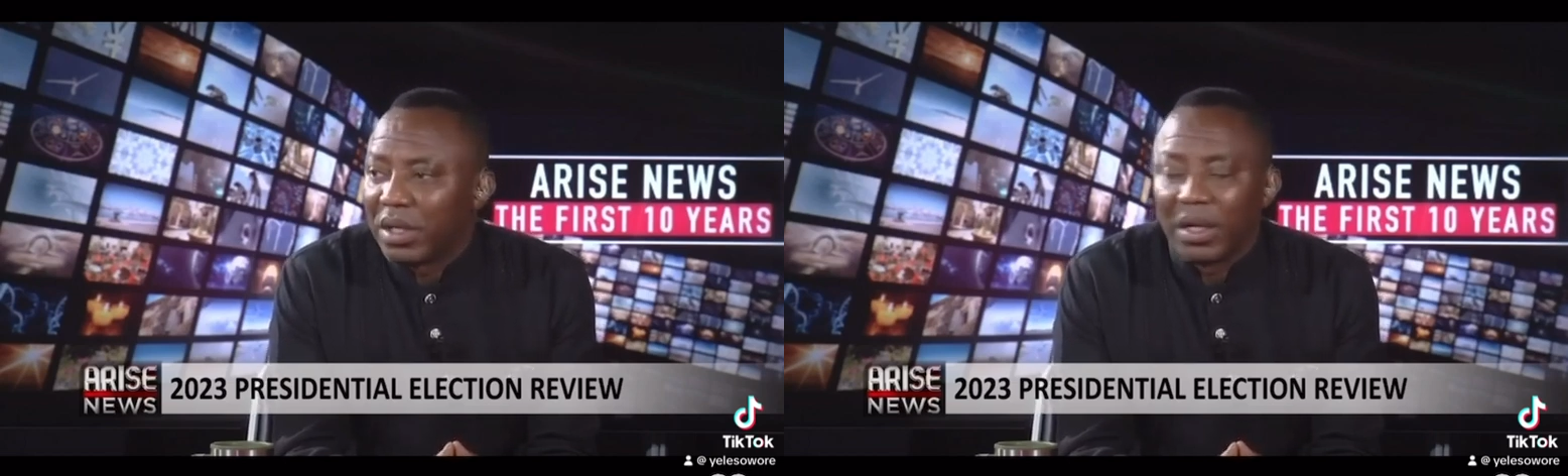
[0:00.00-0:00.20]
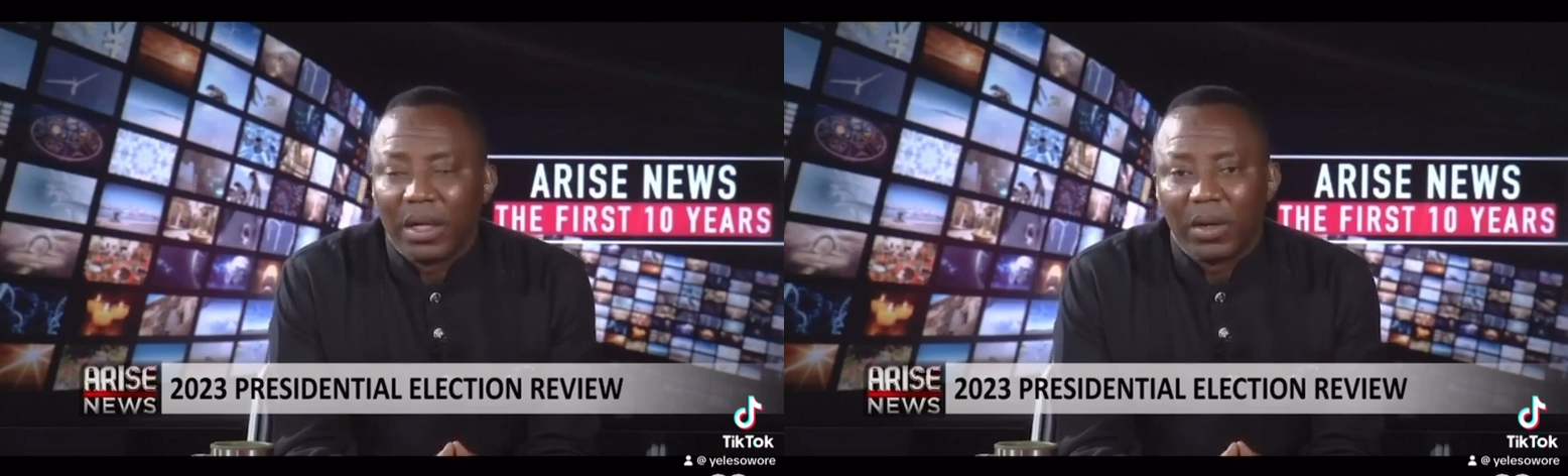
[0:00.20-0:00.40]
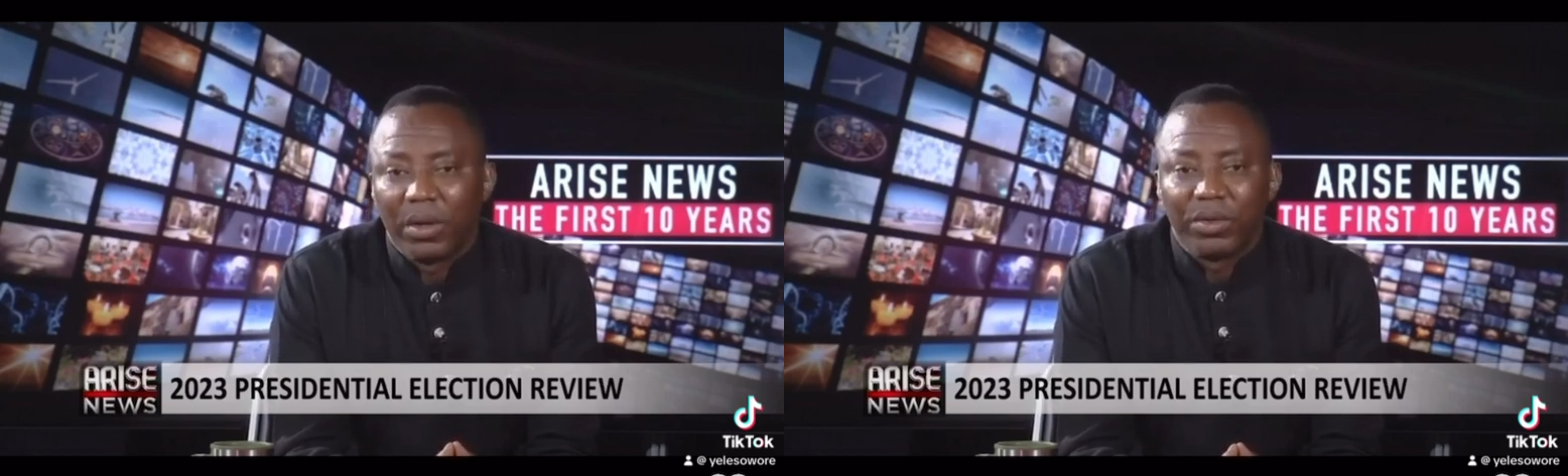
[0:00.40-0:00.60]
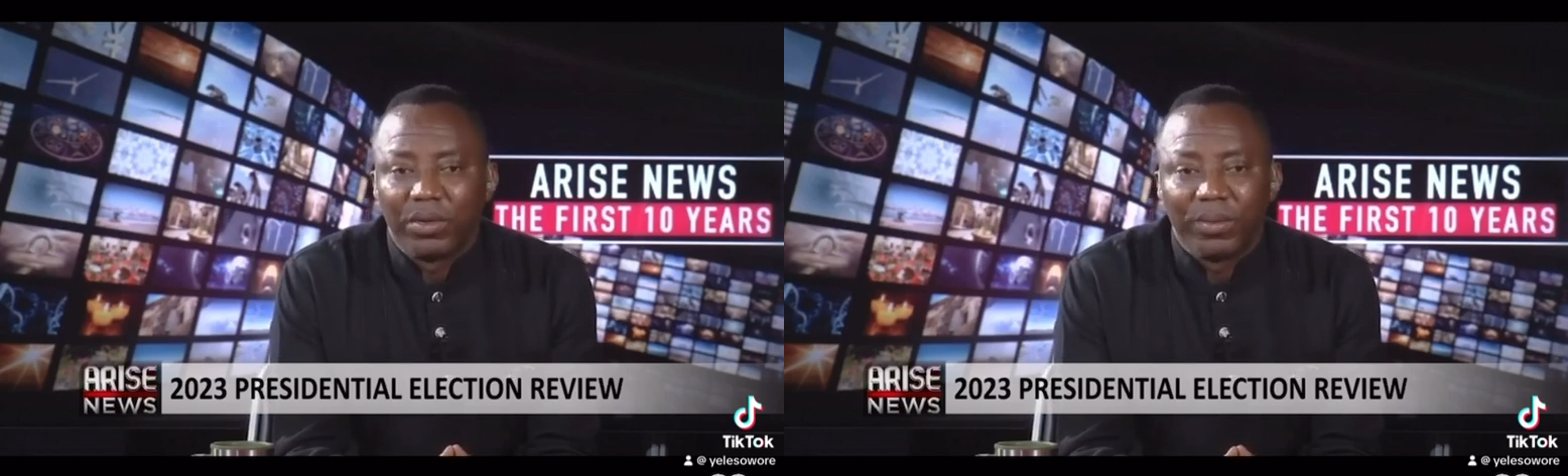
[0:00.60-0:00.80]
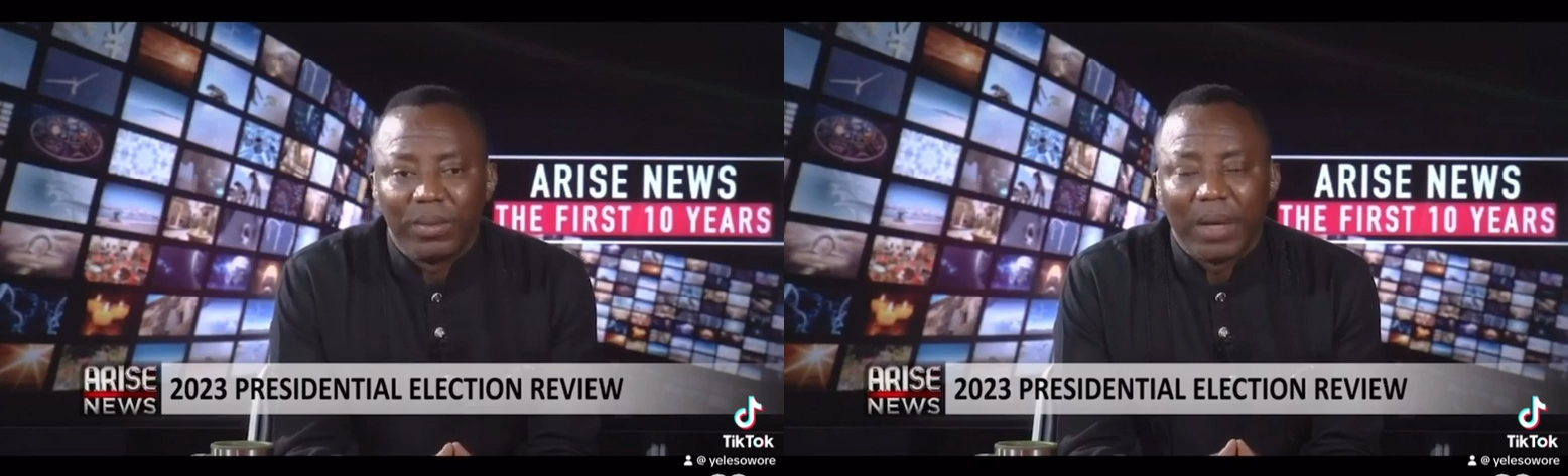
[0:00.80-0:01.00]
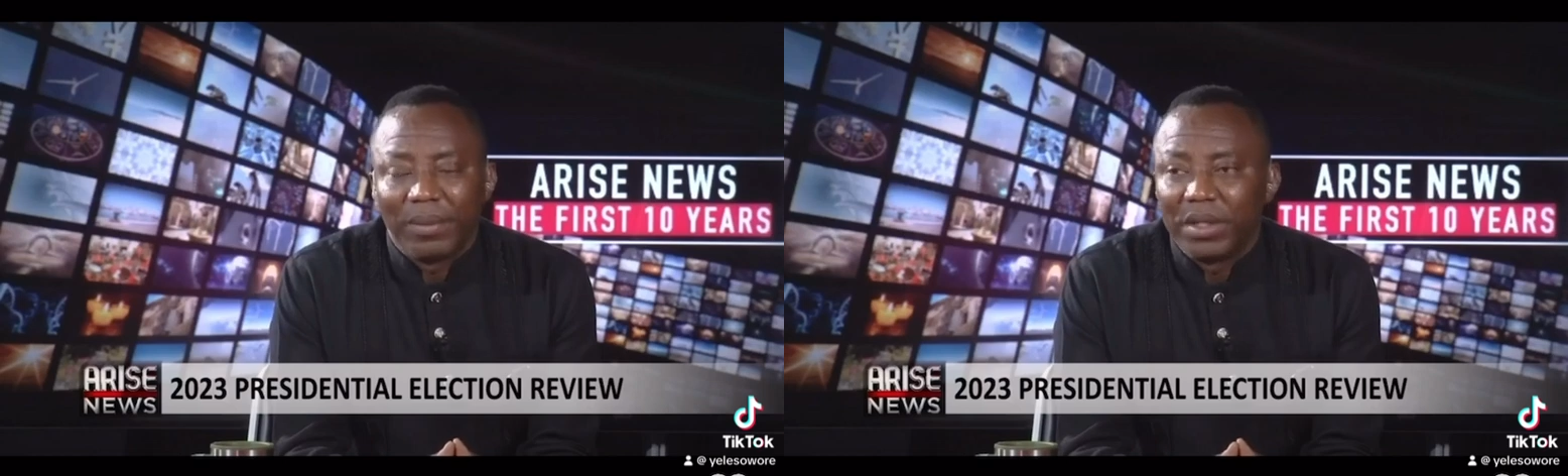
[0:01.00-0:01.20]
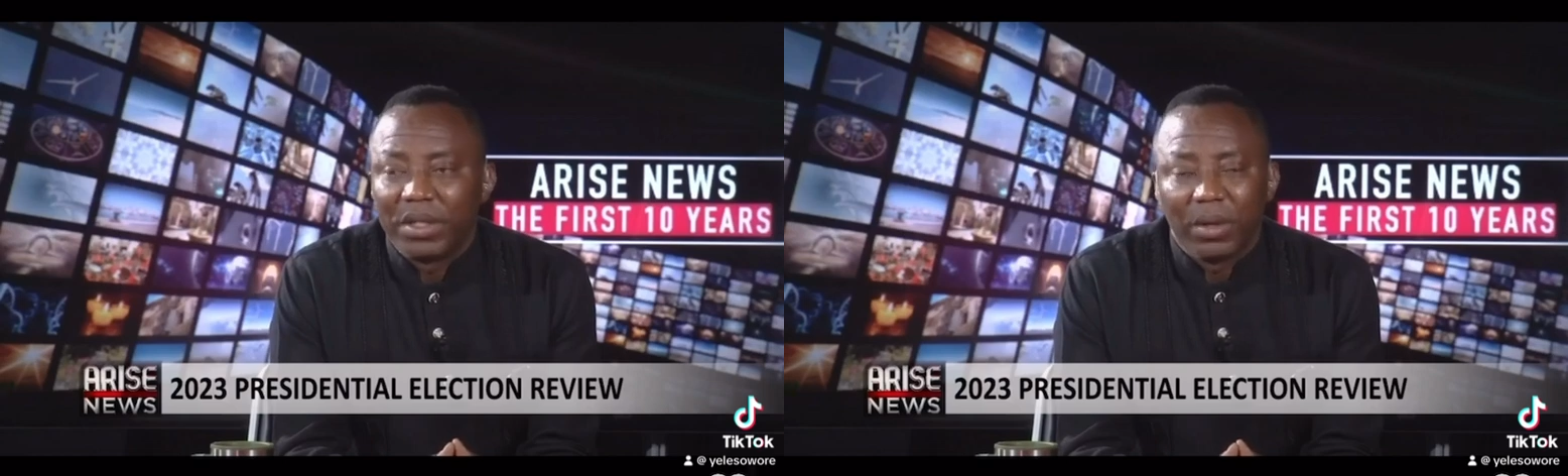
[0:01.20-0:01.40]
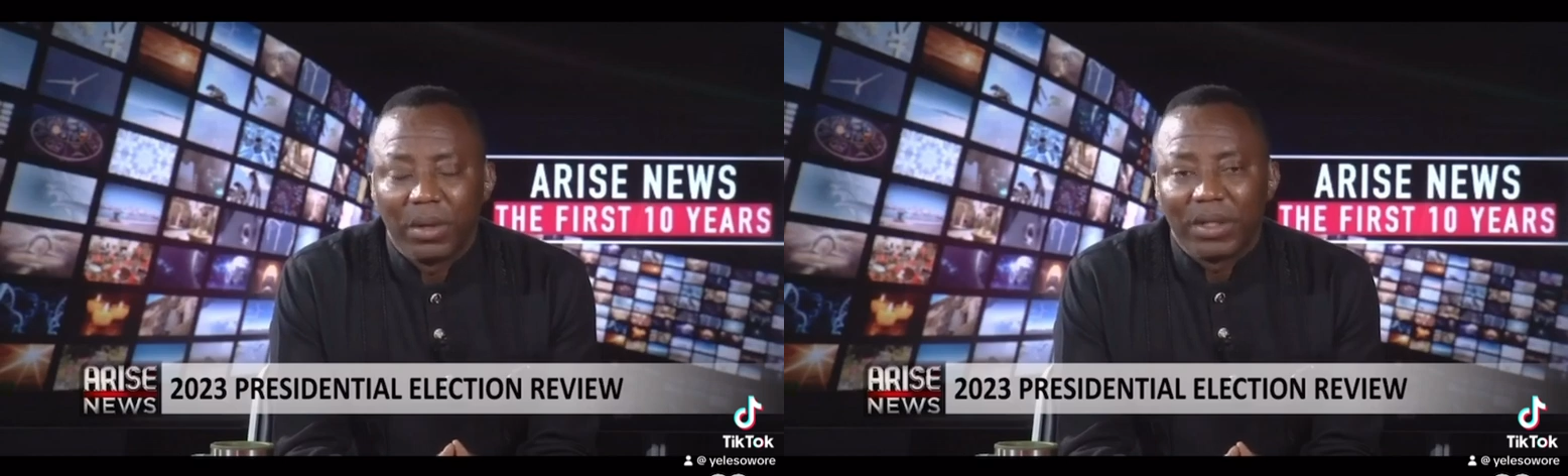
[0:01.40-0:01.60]

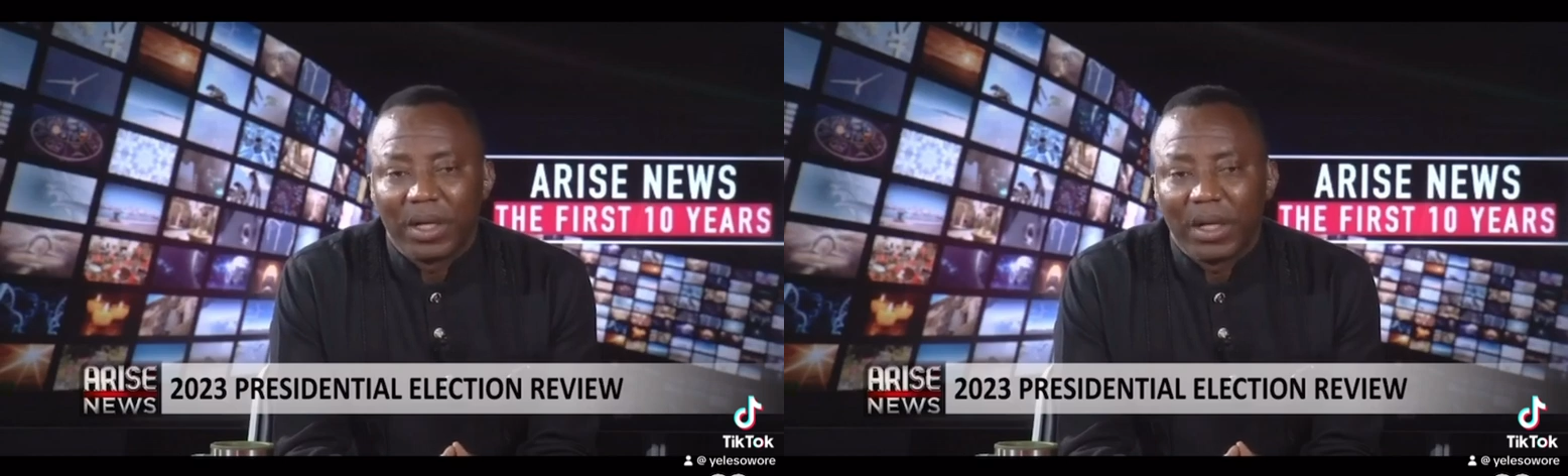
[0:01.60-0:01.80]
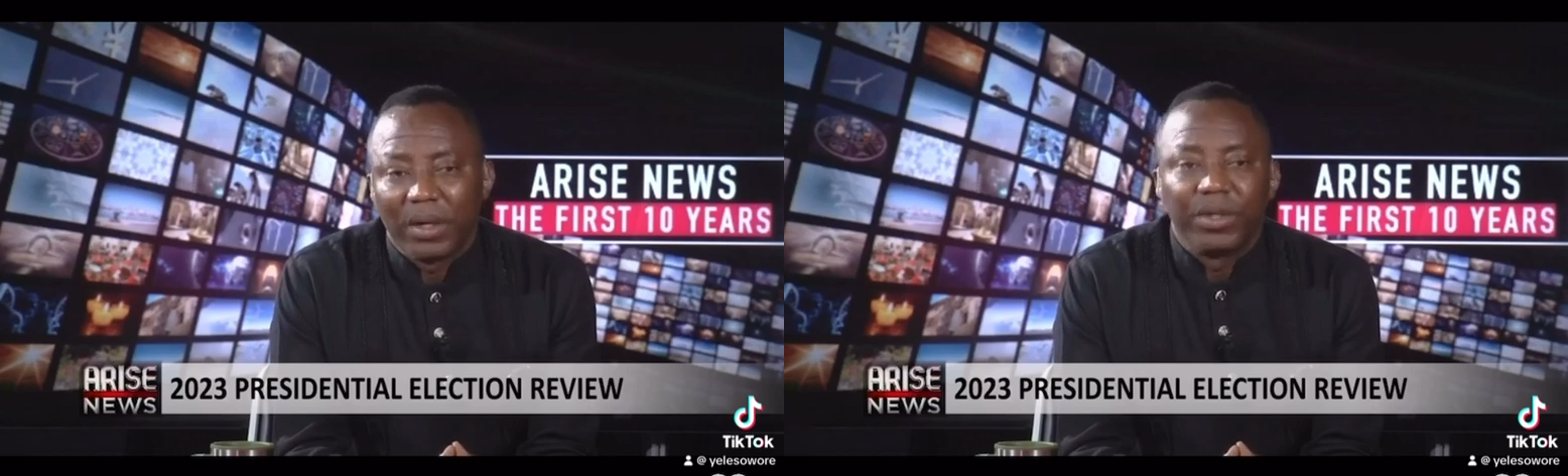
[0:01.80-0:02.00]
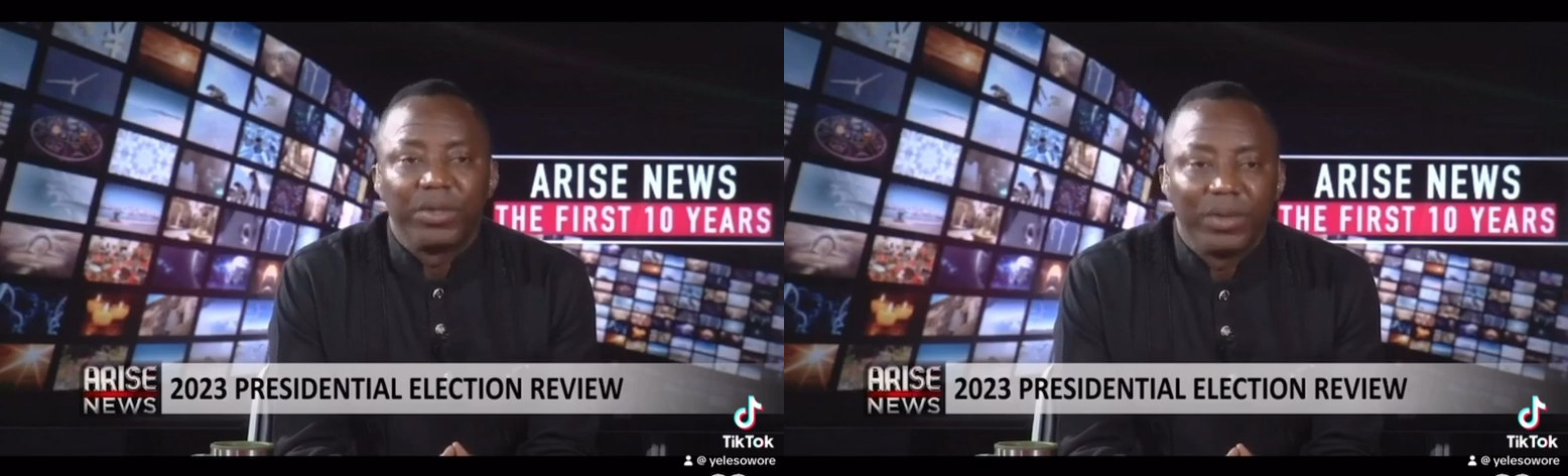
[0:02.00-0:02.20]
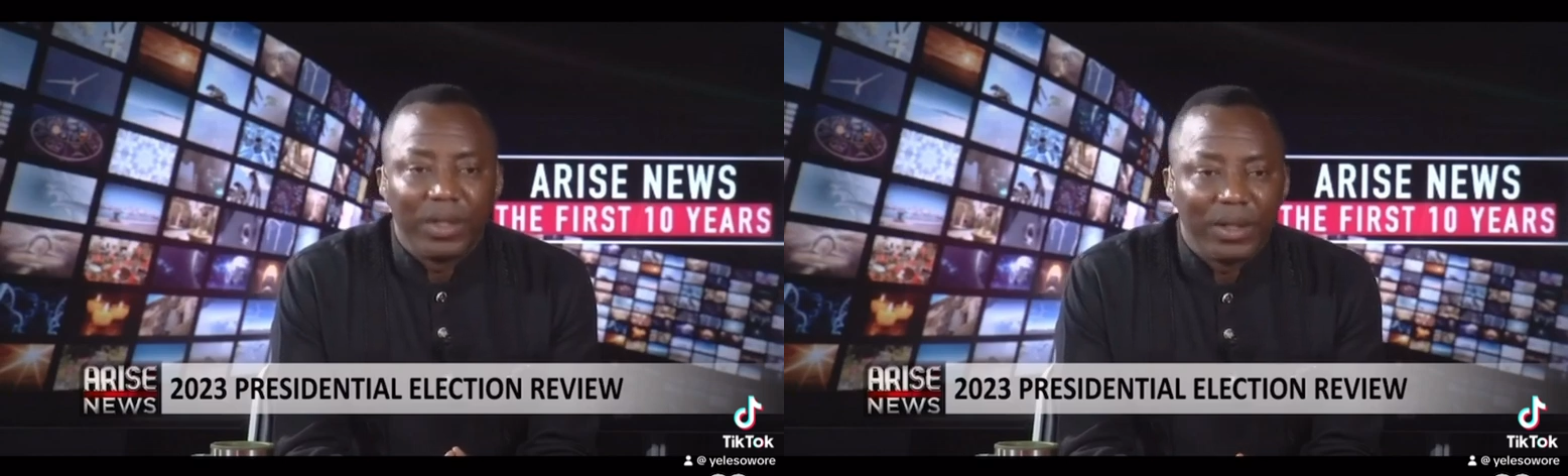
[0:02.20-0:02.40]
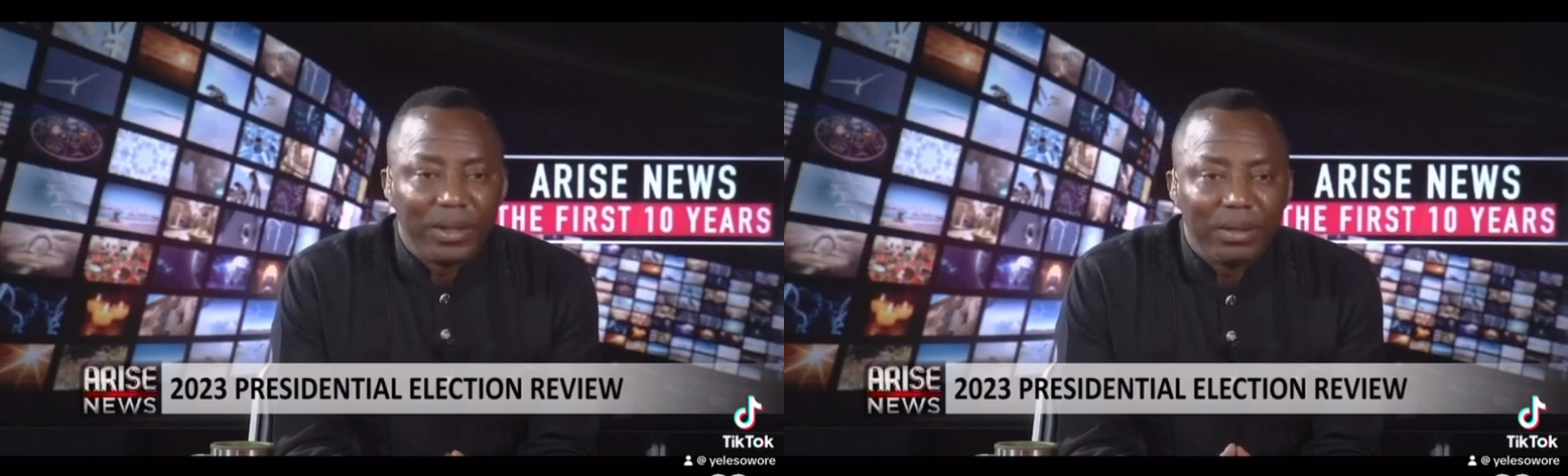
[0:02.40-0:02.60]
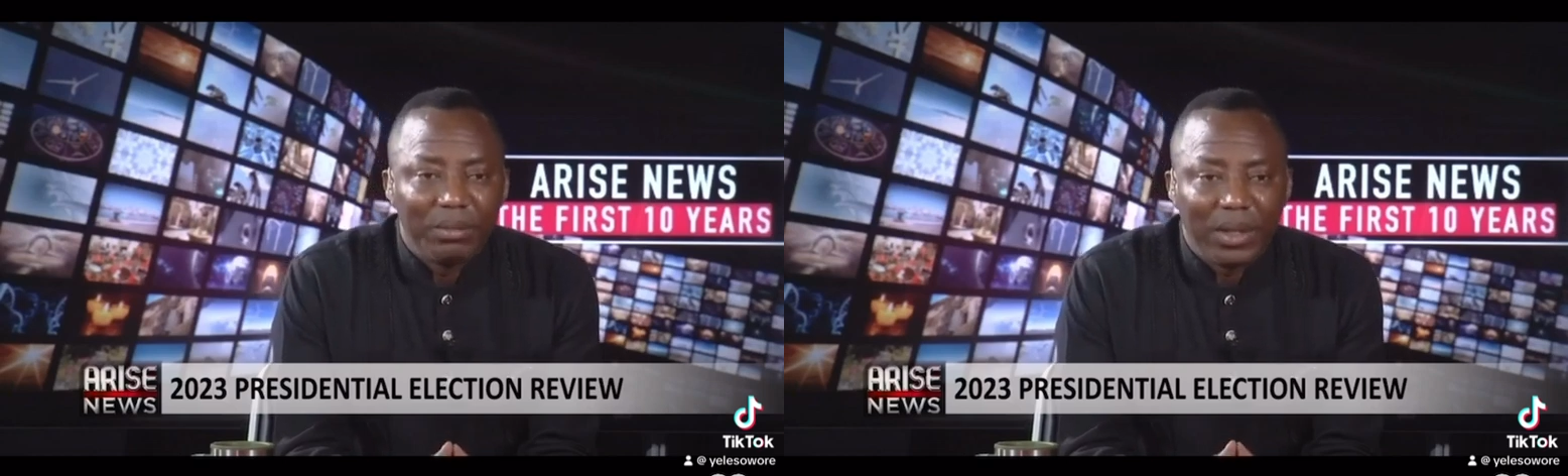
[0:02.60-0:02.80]
these courts are constituted